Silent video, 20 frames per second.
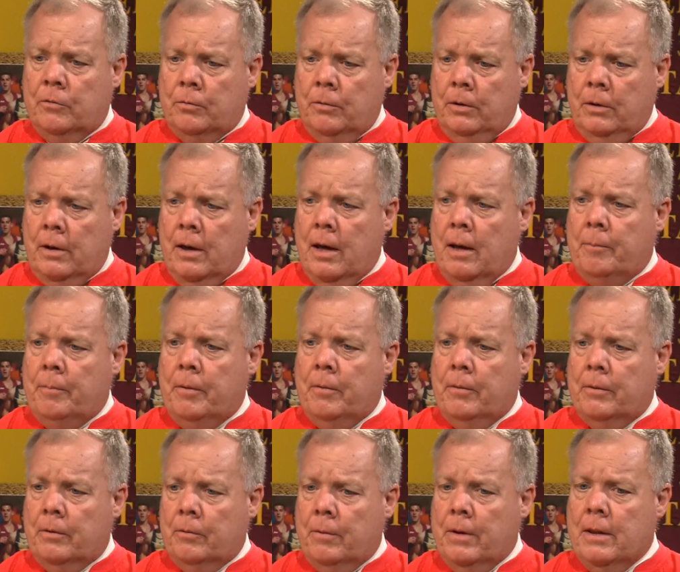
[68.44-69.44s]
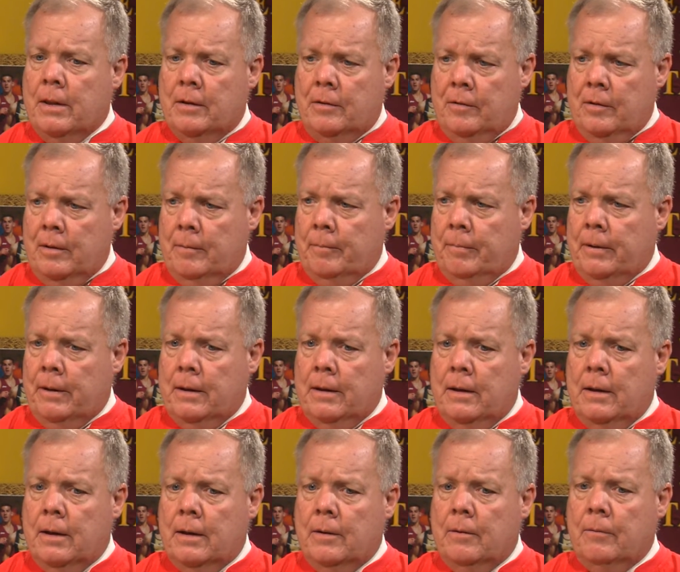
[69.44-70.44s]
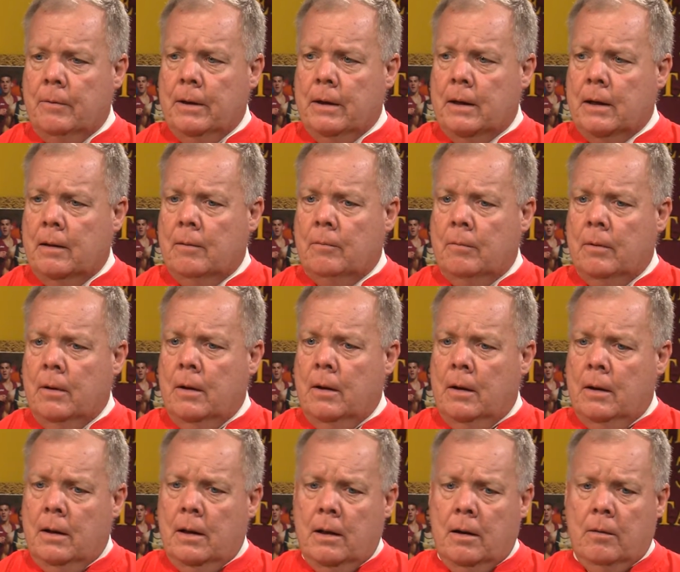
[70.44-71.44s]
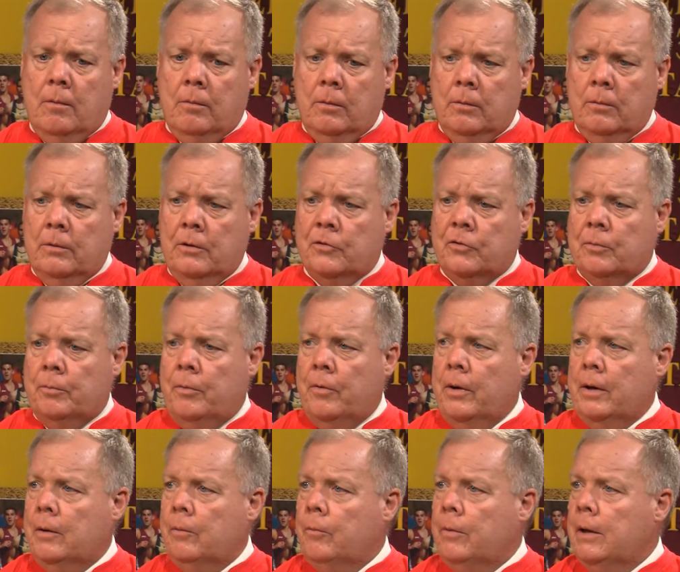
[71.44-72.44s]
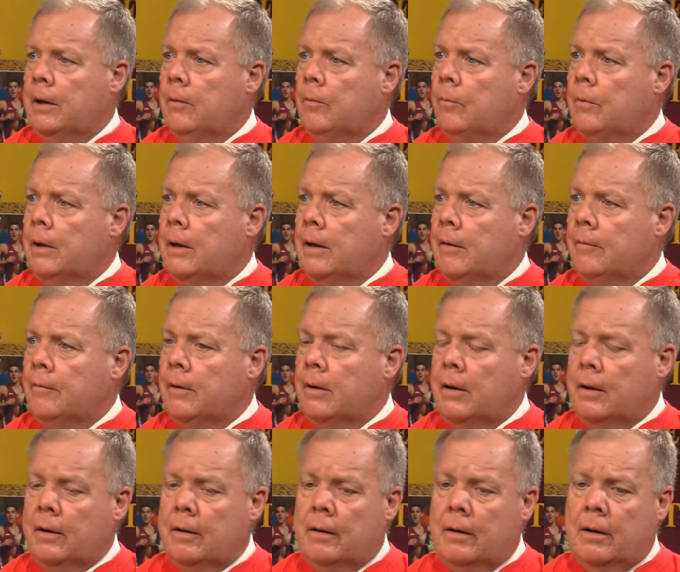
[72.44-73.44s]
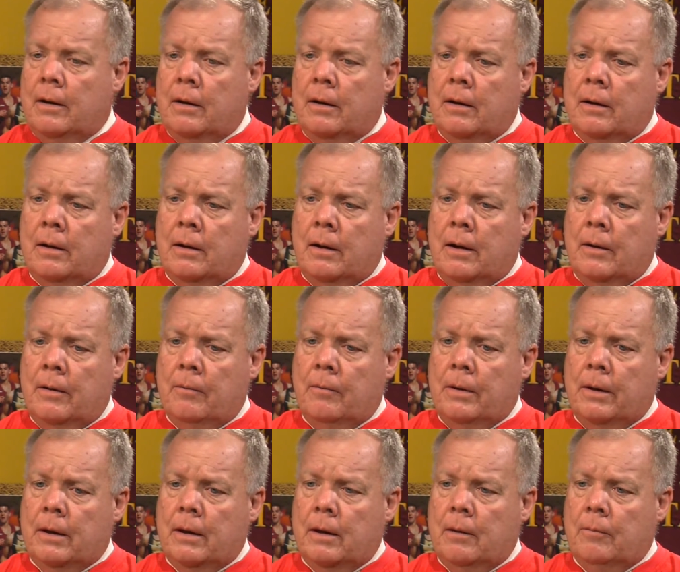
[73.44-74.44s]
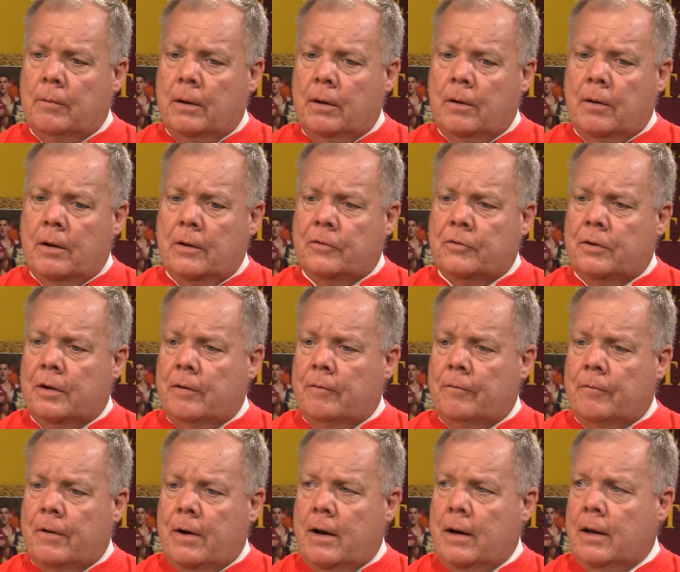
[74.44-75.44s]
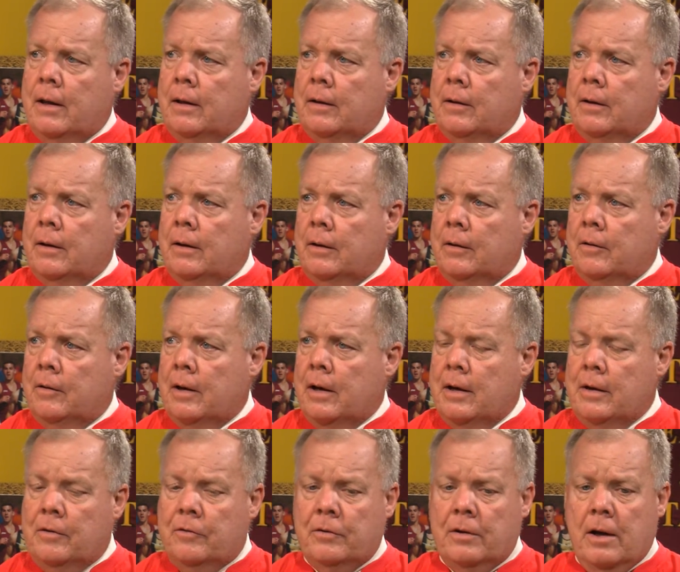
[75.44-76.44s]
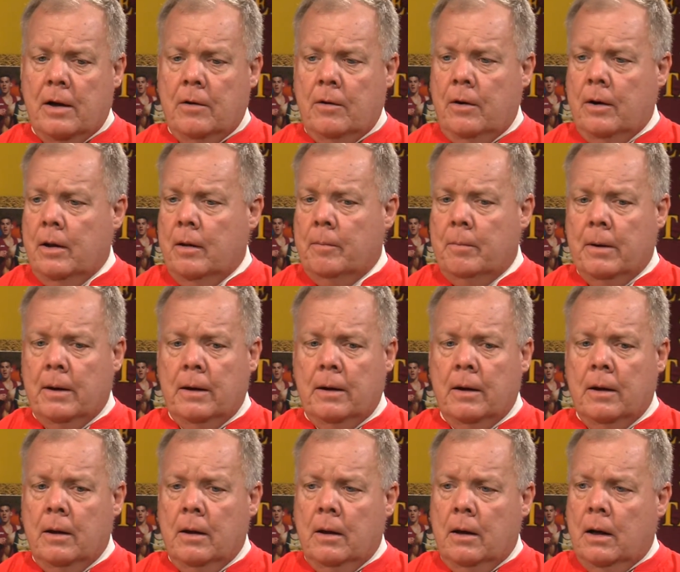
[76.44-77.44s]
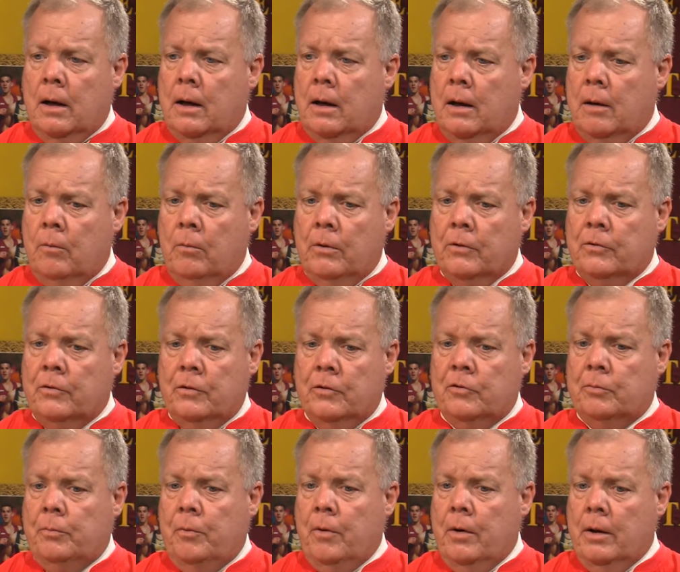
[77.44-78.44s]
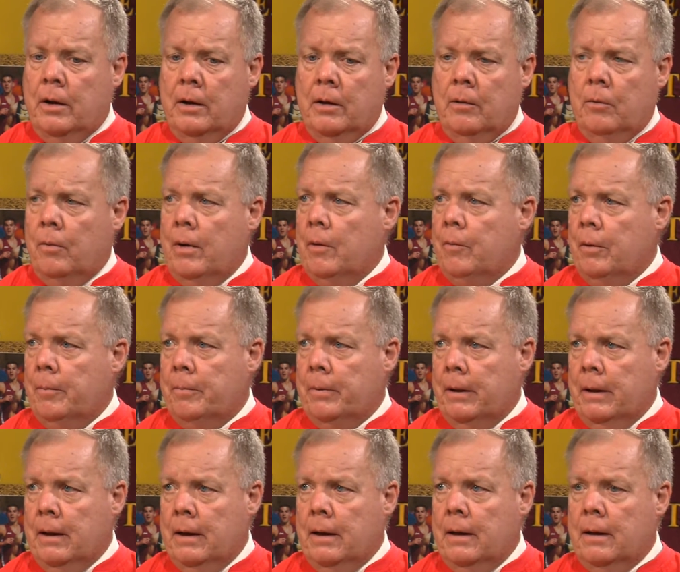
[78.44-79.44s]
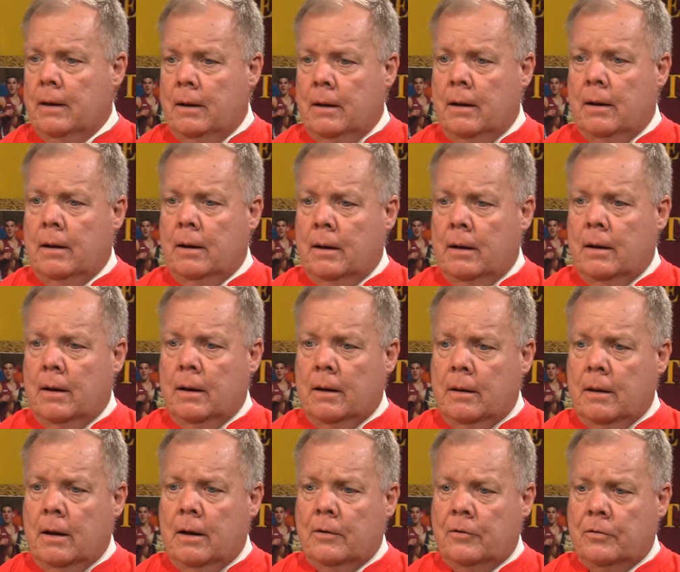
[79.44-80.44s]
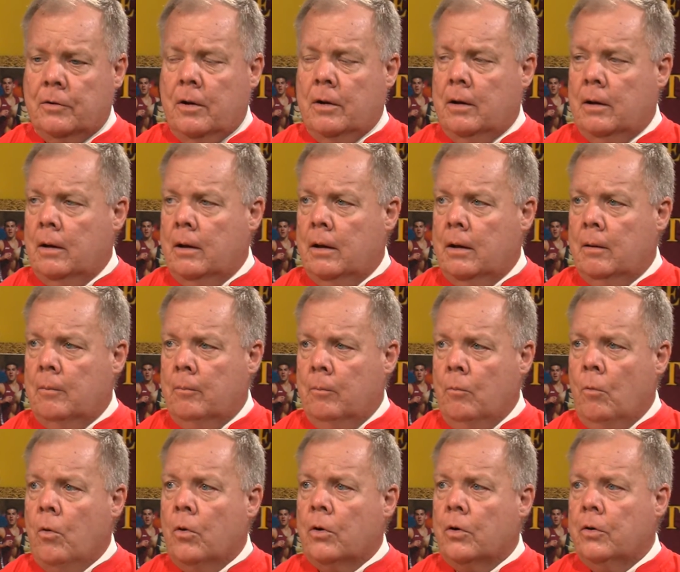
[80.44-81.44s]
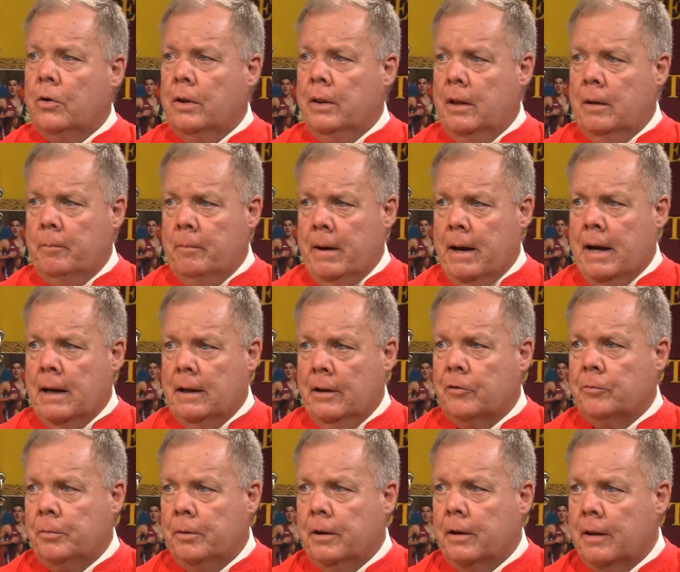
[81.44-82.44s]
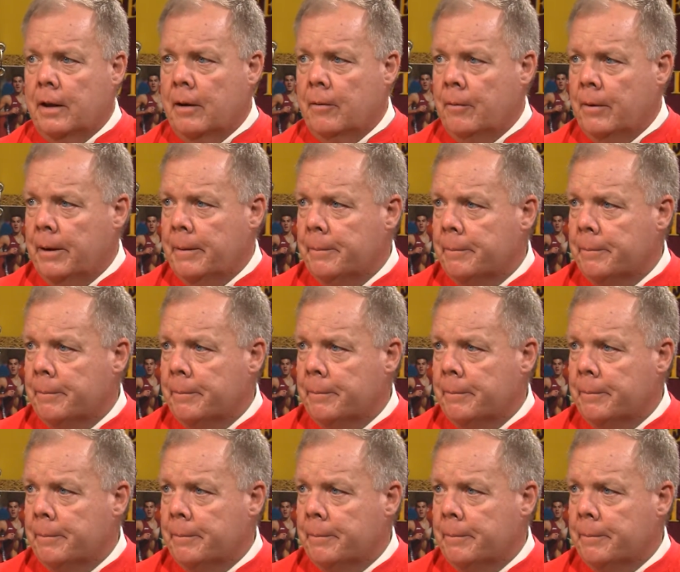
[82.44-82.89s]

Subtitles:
real happy with the way the team played on the weekend. Now, disappointed we didn't win on the weekend. We lost on Friday and tied Saturday, but wasn't disappointed in the way we played. And I saw more good than bad, let's put it that way.